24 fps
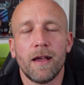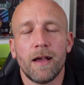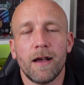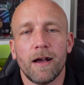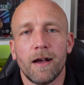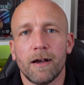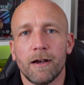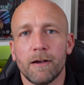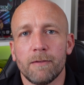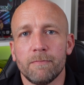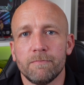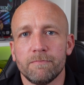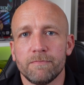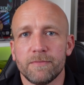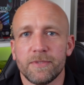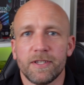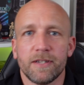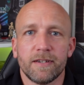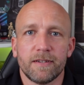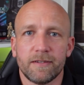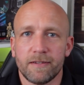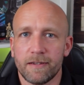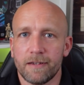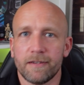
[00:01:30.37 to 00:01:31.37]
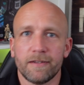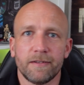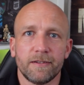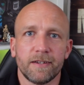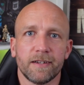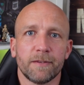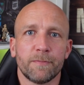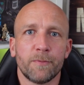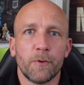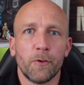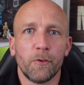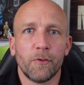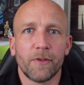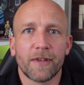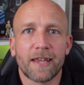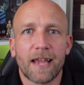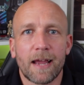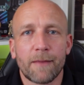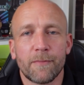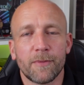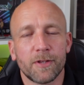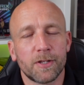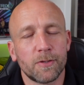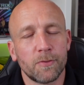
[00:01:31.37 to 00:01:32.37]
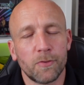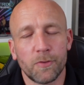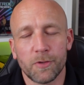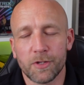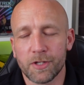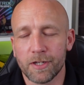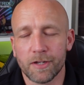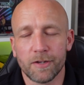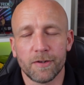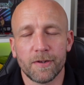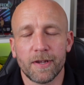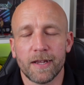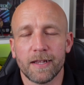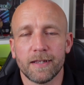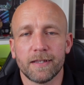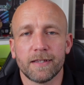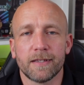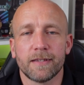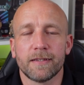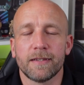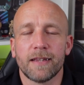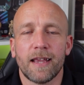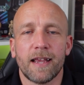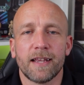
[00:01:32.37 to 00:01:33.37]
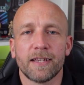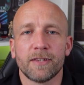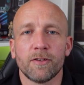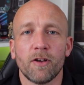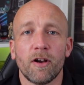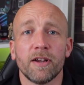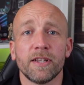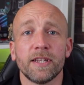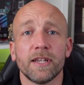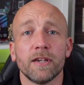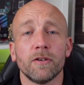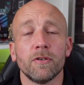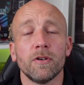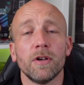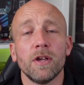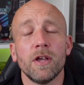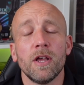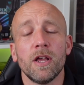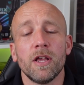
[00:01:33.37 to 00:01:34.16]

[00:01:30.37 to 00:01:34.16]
you're going to pull the camera towards you. It's not ideal.